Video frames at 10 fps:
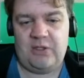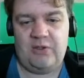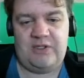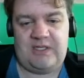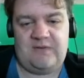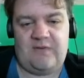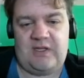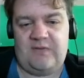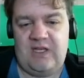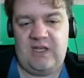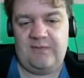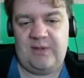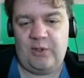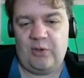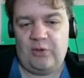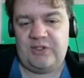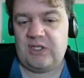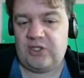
Used as a device for evil, it will cause the